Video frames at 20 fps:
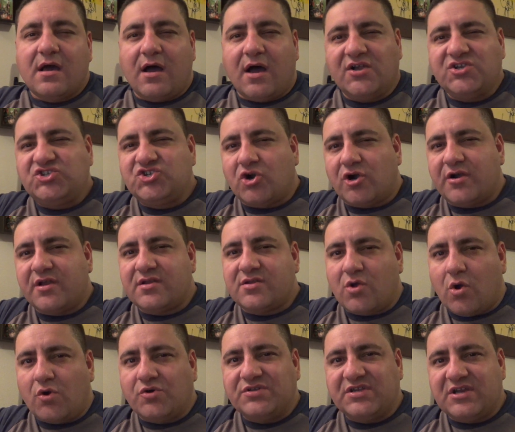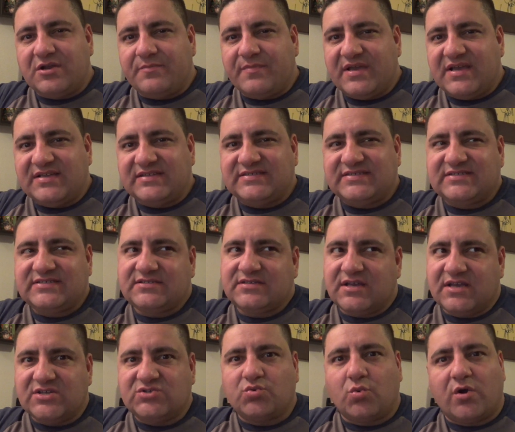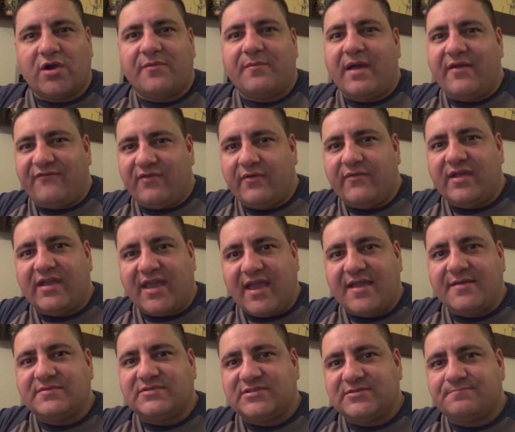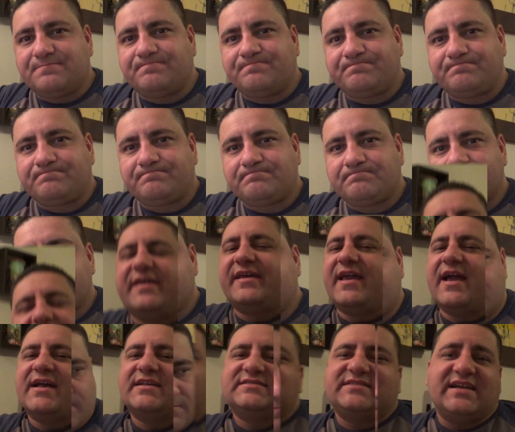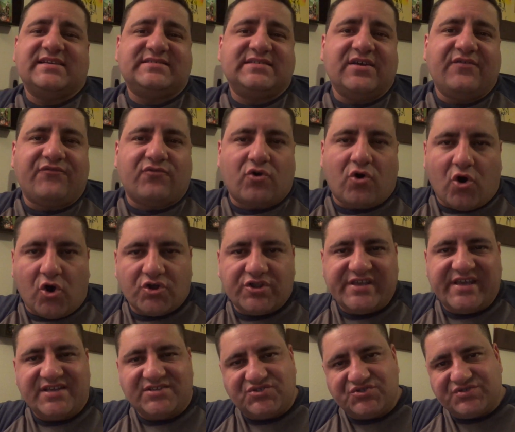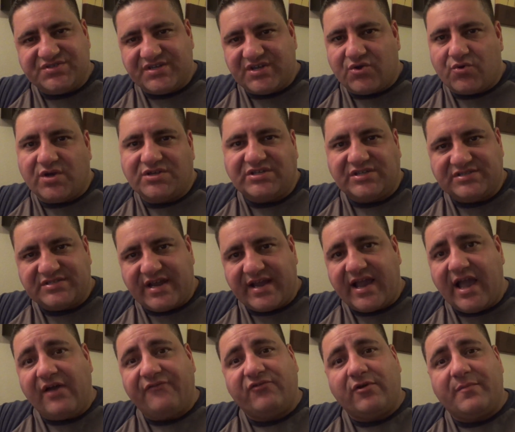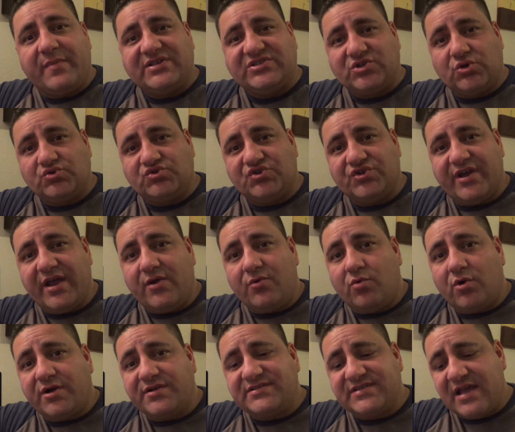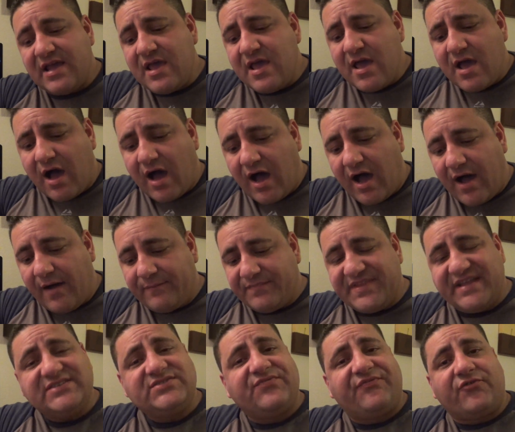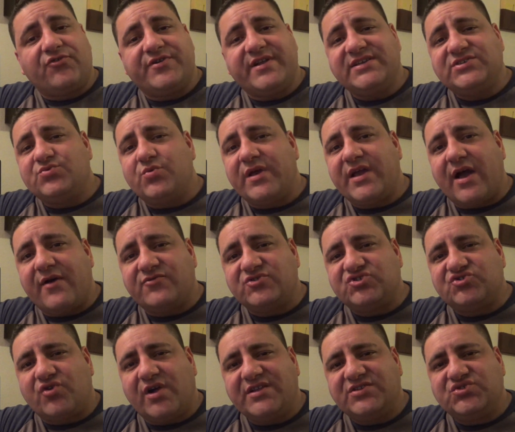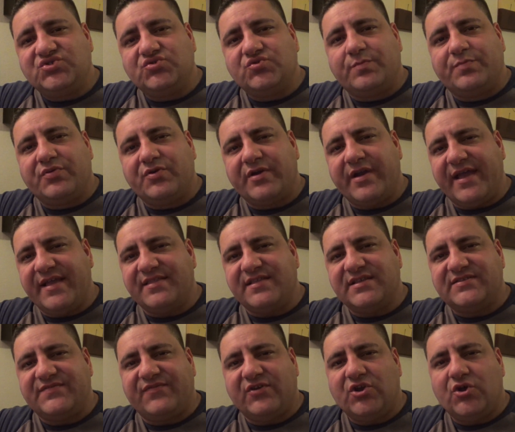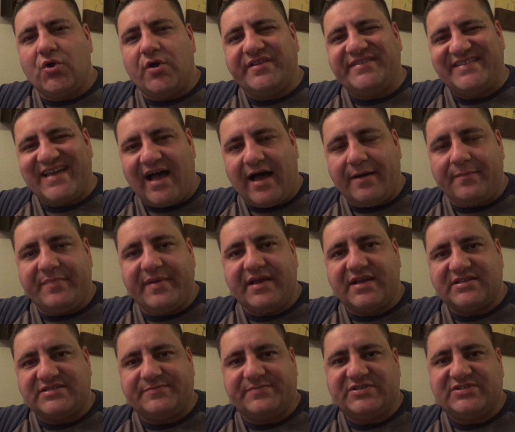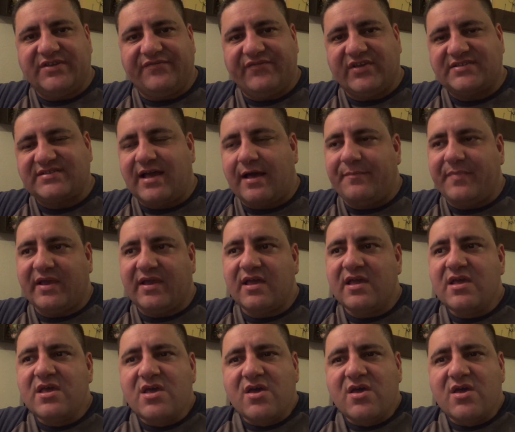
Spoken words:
Uncharted Golden Abyss is one of my favorite games. Okay, guys, that's it for all the interesting questions I got from my social networks. For this week, I was trying to put in this video a specific topic.